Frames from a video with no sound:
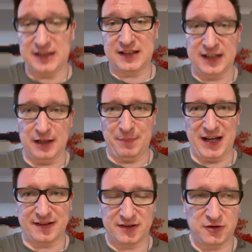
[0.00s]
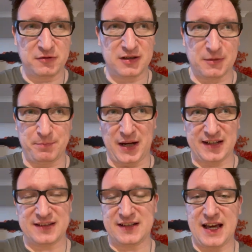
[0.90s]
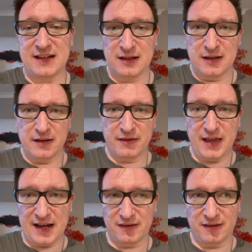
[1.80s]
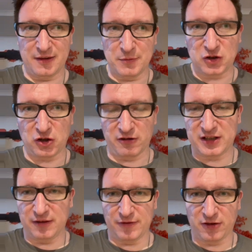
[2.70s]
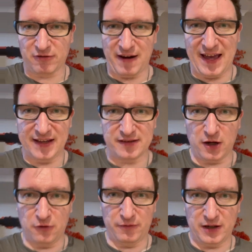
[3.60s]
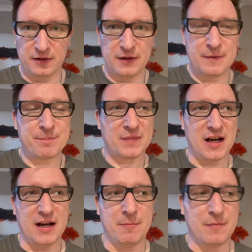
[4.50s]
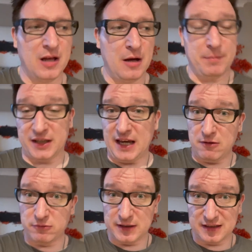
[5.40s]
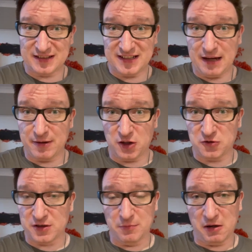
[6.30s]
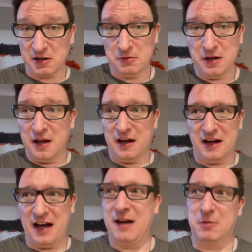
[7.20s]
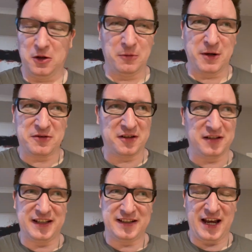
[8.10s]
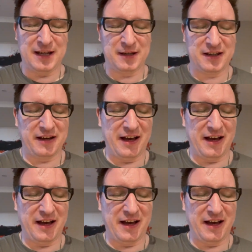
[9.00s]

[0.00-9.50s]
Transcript: to kill the bikes. As soon as the bikes are dead, then the majority of the threat is over. But yeah, we'll see how it goes tomorrow. I will almost certainly take